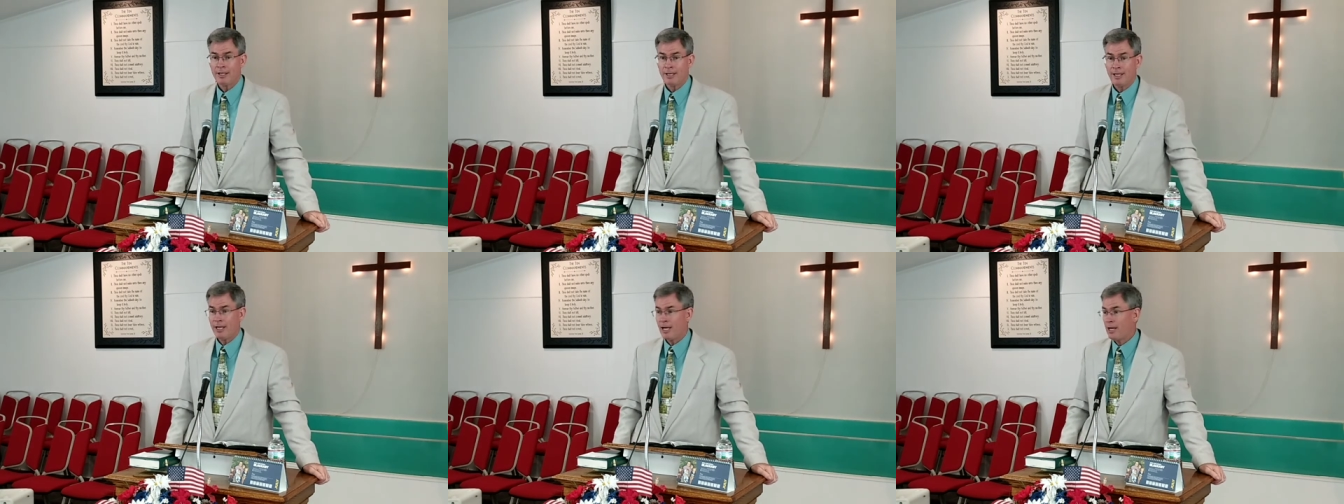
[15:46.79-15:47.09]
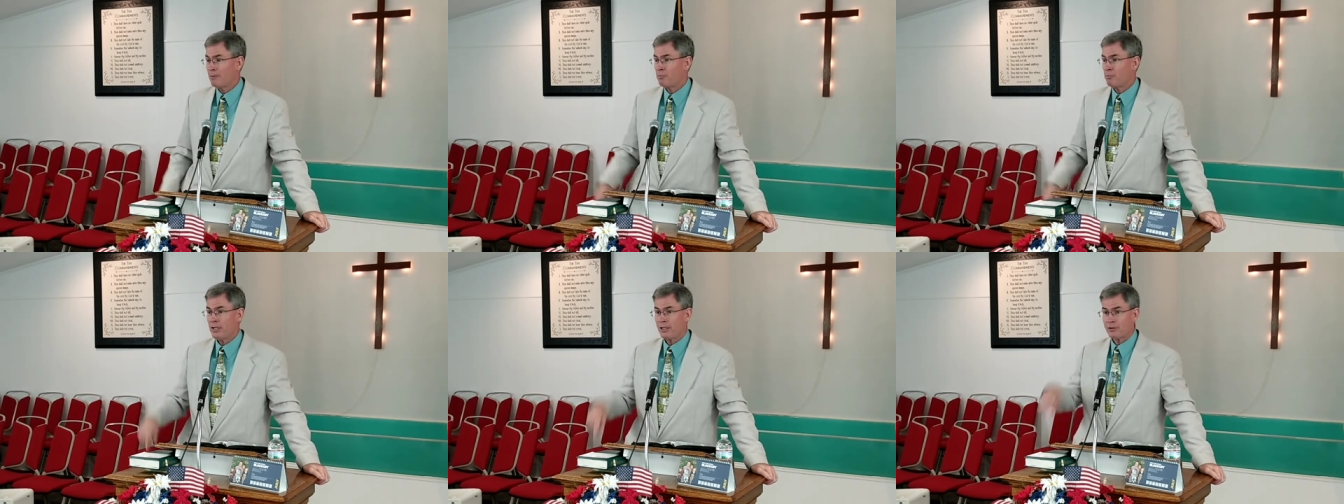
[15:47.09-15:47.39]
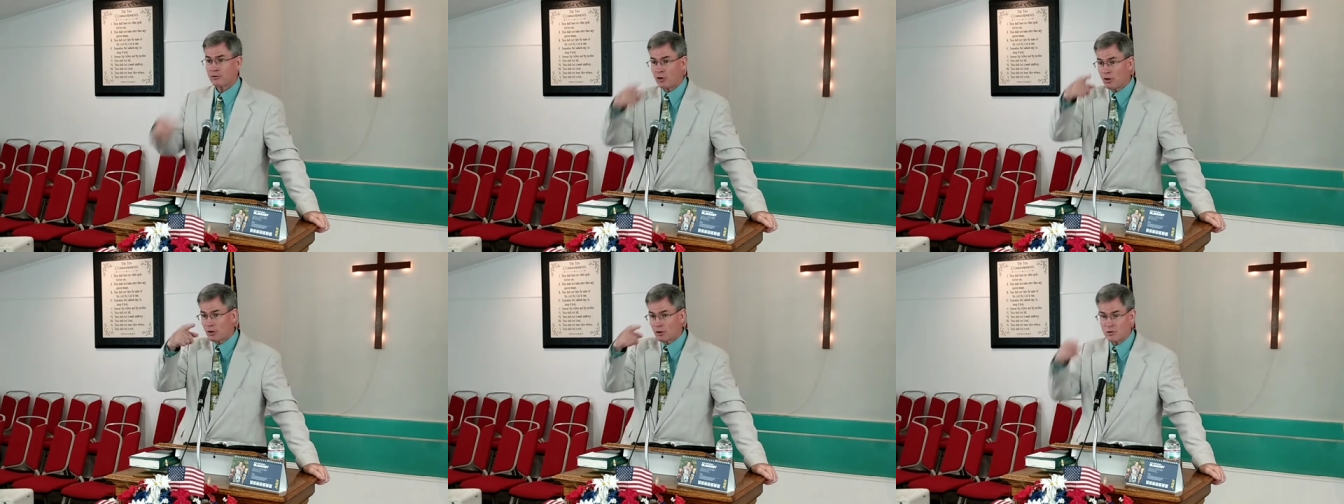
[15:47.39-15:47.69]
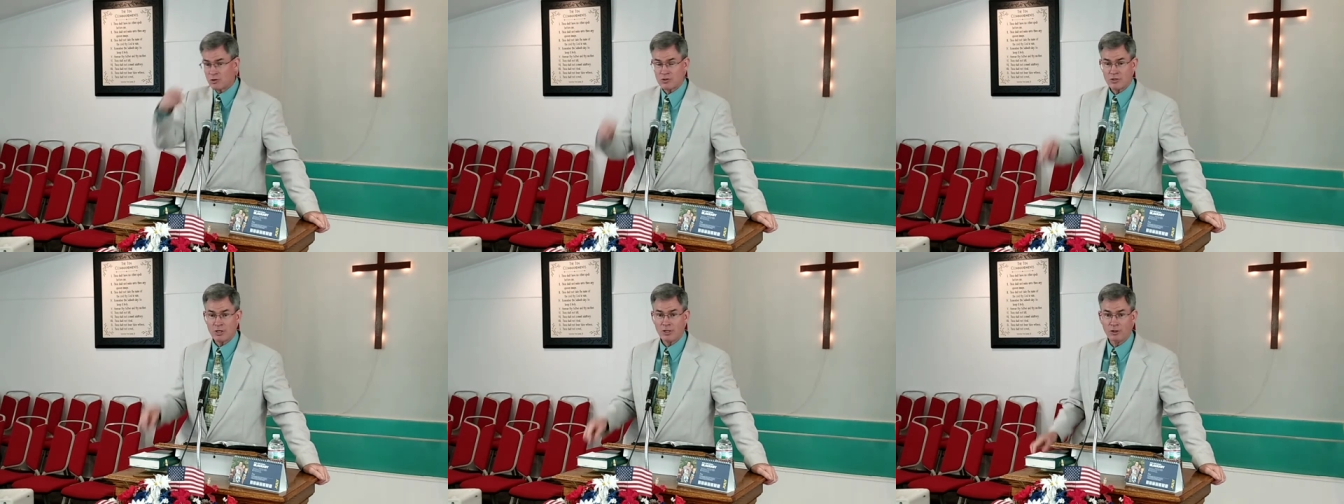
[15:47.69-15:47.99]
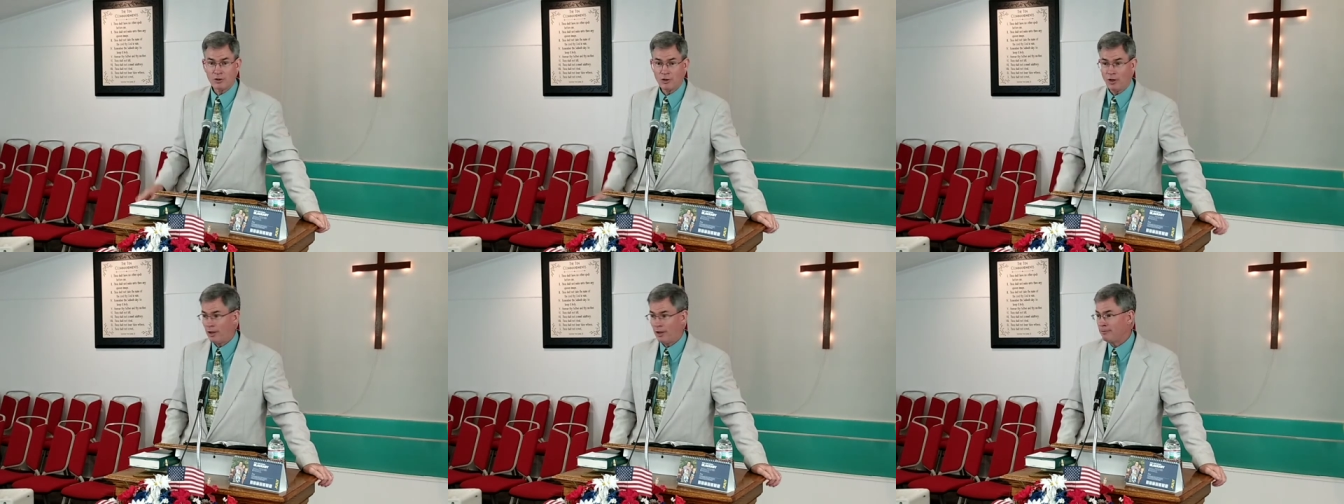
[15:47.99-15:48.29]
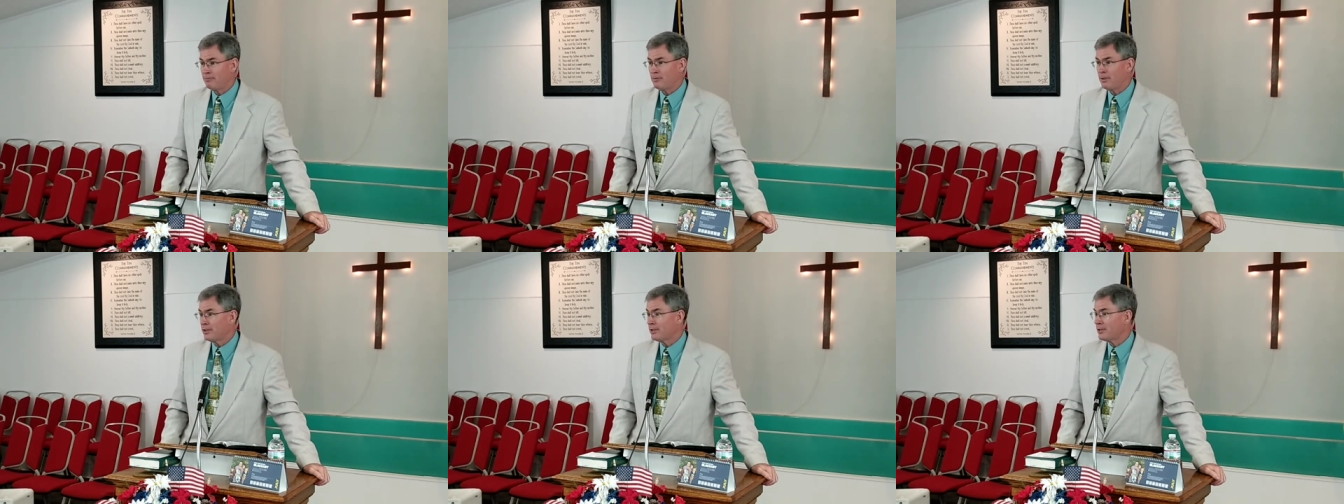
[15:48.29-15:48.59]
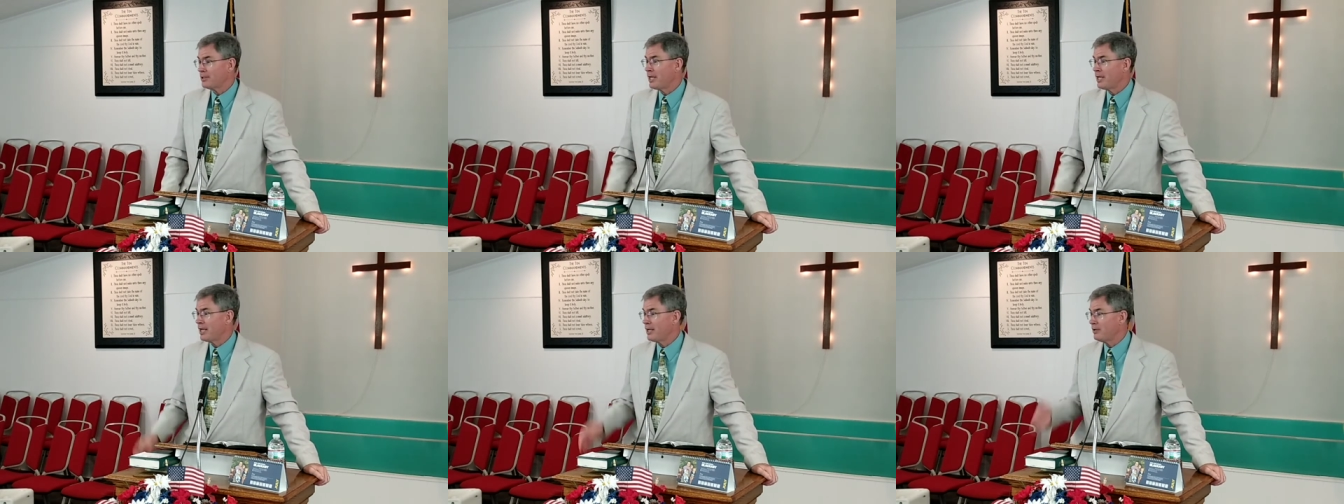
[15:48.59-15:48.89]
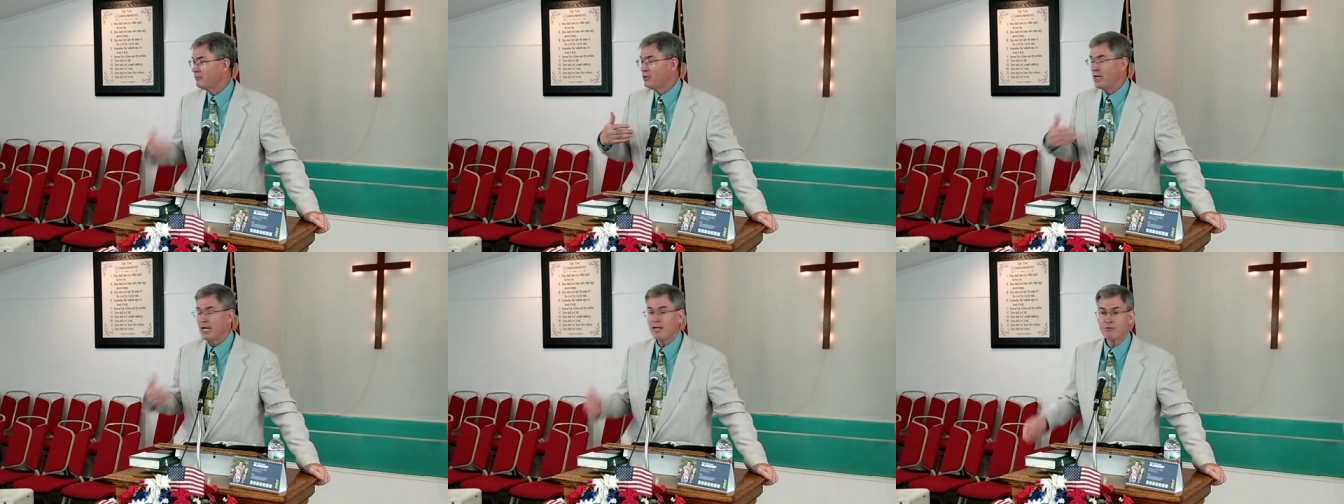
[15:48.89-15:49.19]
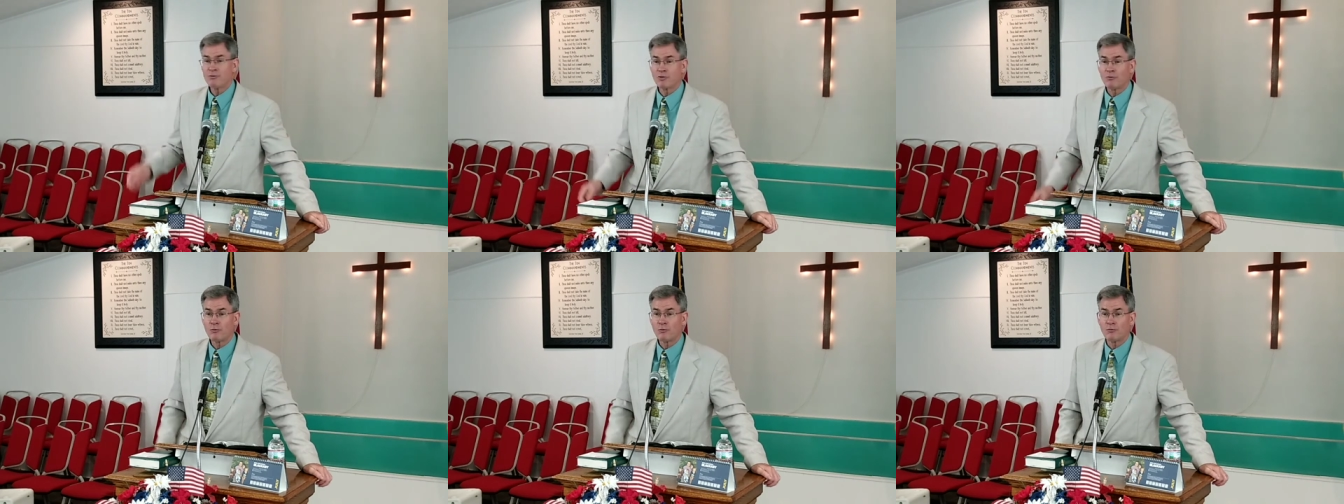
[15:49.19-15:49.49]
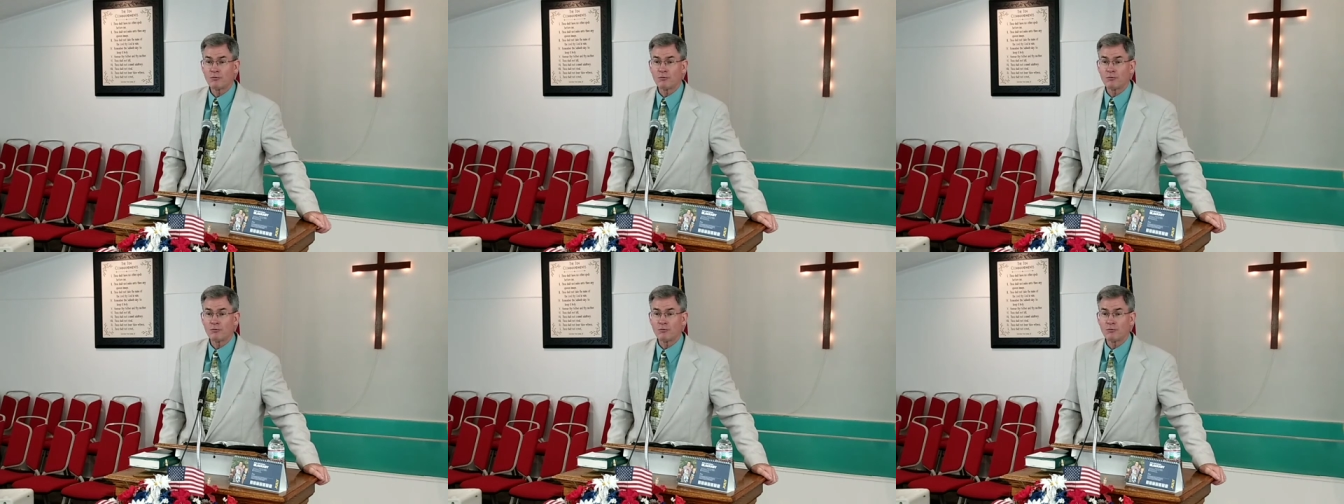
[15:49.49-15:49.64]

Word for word: And I picked on her son-in-law, Dave. Dave's a